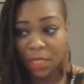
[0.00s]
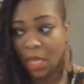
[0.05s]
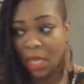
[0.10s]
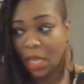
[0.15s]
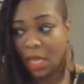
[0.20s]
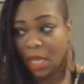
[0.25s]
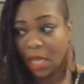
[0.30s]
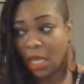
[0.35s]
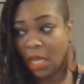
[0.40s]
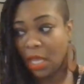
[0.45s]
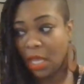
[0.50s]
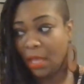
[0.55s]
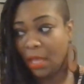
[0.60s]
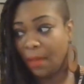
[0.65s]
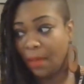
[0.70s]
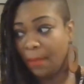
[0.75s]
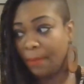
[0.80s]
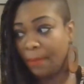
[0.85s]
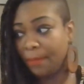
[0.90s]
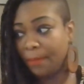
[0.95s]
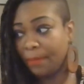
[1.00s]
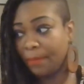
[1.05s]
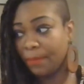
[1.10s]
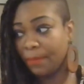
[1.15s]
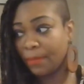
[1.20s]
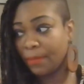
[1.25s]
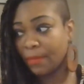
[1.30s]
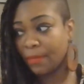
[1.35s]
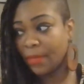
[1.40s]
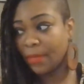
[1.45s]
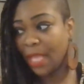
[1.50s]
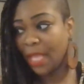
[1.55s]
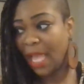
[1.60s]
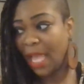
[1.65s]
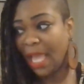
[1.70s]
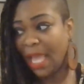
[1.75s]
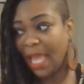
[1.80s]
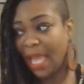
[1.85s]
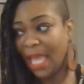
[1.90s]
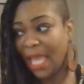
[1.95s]
um,
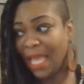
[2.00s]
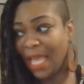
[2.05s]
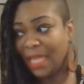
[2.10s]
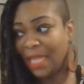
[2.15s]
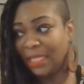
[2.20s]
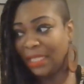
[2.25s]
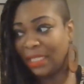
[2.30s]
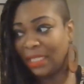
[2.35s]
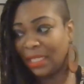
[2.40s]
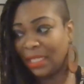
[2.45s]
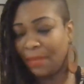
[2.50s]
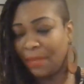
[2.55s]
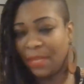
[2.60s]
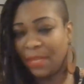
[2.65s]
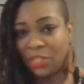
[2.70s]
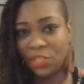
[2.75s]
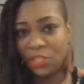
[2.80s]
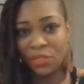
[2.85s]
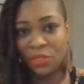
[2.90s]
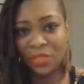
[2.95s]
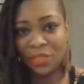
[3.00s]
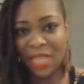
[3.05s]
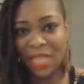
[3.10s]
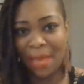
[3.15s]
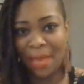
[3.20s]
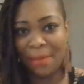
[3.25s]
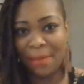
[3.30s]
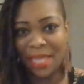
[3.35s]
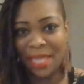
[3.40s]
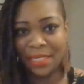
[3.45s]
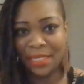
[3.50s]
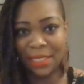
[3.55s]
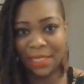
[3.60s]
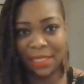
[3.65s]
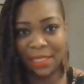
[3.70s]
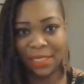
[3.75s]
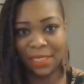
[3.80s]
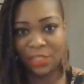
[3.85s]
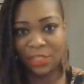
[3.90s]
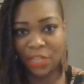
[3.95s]
And lemon juice, I
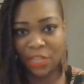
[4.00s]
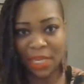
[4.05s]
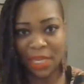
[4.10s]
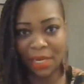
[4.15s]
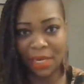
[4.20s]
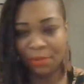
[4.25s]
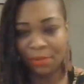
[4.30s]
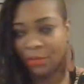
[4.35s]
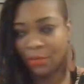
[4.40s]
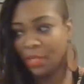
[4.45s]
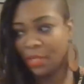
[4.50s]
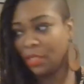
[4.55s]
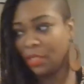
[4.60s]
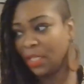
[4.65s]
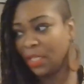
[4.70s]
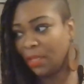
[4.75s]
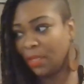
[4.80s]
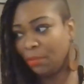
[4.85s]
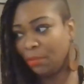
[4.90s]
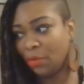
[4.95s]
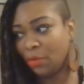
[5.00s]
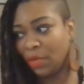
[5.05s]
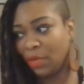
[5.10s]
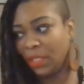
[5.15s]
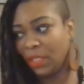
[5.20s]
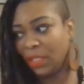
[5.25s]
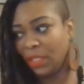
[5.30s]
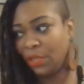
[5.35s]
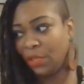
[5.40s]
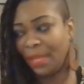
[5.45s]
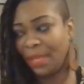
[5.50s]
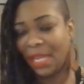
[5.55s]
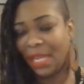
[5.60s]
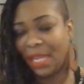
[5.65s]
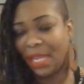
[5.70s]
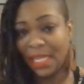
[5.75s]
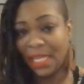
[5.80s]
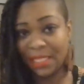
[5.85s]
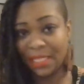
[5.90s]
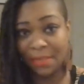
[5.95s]
basically shake it up real good, pour a little bit
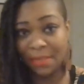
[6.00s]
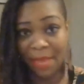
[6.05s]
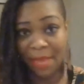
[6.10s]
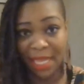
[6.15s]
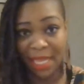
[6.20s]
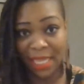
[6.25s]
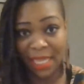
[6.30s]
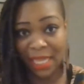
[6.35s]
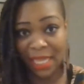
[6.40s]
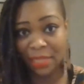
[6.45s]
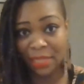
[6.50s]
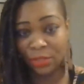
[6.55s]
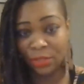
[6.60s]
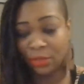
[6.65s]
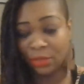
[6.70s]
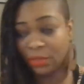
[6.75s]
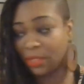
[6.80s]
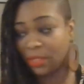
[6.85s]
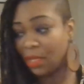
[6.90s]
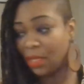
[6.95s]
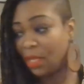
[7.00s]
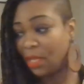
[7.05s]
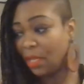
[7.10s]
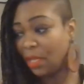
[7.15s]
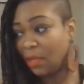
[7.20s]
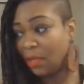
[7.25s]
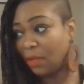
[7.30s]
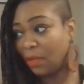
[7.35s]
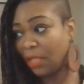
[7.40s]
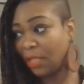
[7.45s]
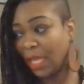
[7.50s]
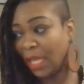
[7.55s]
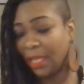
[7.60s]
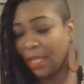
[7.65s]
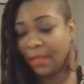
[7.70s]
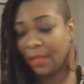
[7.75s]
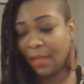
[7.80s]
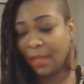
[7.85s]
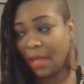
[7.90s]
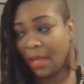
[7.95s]
into my candles.
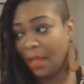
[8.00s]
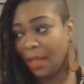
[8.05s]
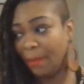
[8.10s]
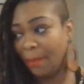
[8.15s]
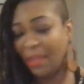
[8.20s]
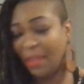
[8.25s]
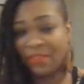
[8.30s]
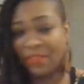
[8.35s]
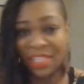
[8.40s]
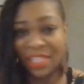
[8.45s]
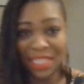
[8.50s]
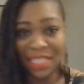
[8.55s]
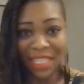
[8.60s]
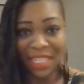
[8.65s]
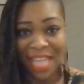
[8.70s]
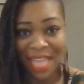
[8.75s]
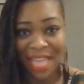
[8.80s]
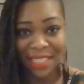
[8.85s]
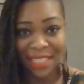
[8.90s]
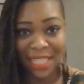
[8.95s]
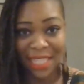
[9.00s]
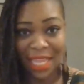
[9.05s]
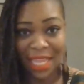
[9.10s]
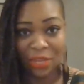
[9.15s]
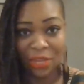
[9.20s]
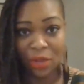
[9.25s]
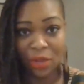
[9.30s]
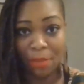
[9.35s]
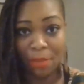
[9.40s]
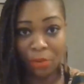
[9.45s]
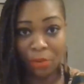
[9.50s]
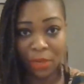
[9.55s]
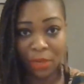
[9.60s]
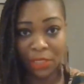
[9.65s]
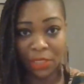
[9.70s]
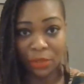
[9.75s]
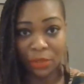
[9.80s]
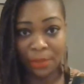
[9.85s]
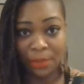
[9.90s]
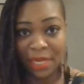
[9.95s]
Like if it's a glass candle, I pour a
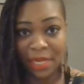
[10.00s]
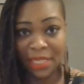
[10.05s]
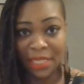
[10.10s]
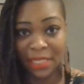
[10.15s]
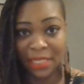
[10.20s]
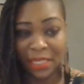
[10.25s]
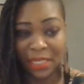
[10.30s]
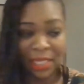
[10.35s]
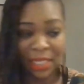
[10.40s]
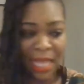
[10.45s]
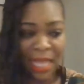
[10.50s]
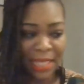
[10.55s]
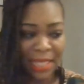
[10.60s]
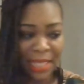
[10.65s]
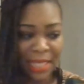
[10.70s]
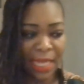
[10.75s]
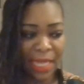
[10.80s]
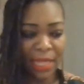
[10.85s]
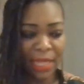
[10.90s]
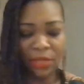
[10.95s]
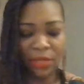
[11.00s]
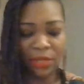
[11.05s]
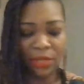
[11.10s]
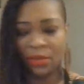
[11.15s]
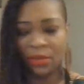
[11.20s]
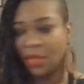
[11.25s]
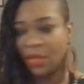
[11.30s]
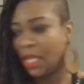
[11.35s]
little bit into the glass candle.